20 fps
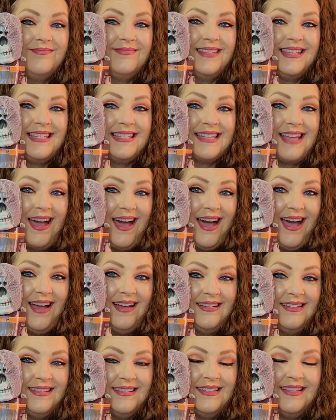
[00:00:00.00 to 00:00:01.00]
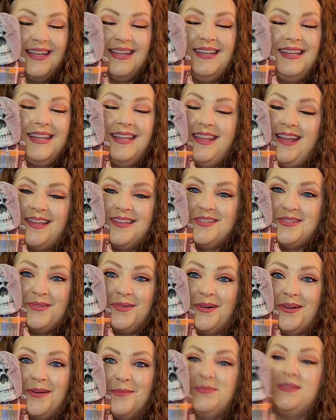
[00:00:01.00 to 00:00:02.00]
this guy. Isn't he
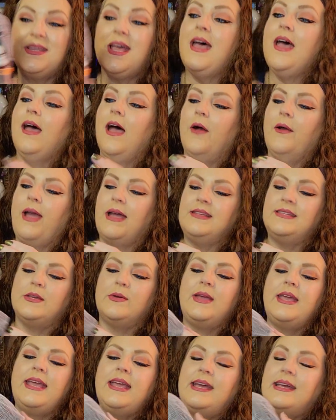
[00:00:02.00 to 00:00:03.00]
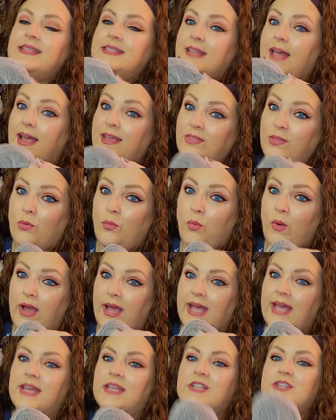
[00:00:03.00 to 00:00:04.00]
adorbs? Okay, so he is like the
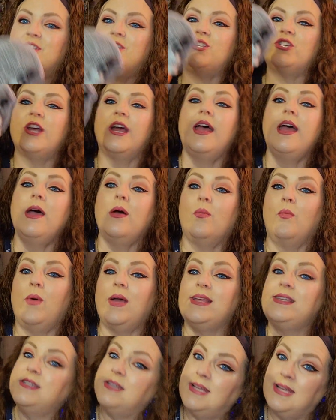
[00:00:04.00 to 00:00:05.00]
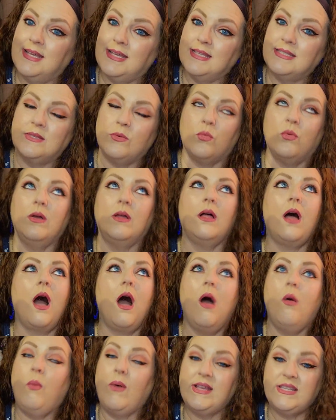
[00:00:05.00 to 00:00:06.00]
witch which is will
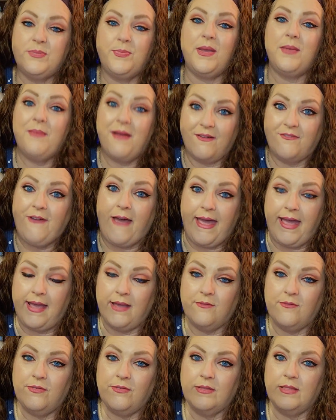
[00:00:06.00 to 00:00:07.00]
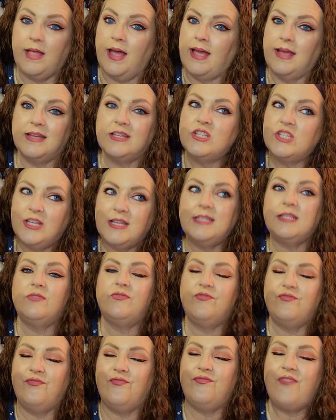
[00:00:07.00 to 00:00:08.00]
always be my fave. Like she's
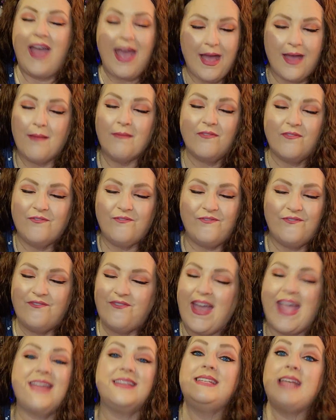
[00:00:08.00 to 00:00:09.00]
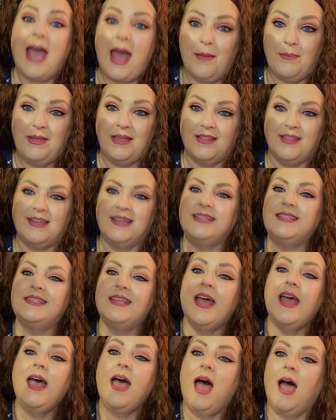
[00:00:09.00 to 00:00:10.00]
fat fantabulous.
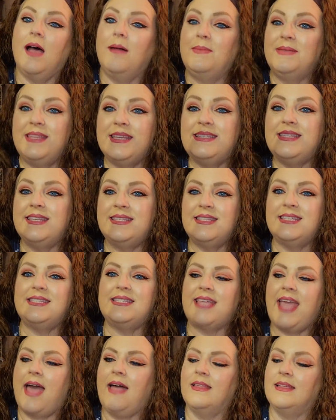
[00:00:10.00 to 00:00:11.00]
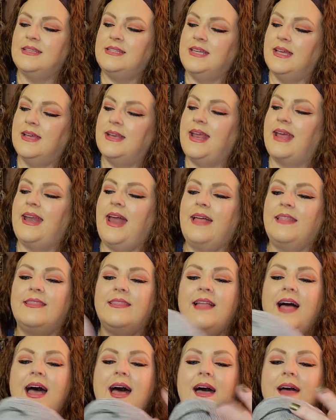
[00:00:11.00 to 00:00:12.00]
Um, but this is the skeleton, and I
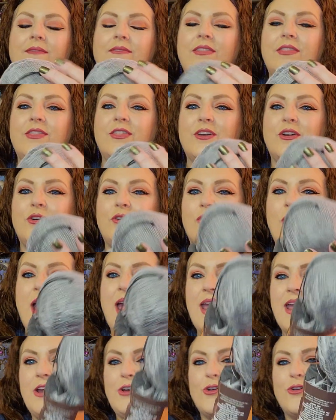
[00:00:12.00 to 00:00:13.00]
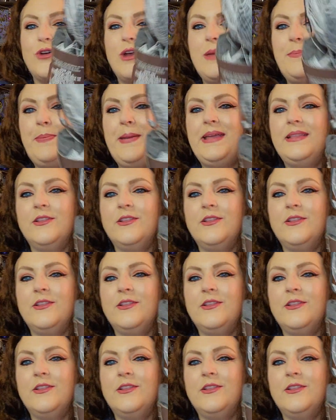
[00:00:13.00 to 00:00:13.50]
love the gray, creepy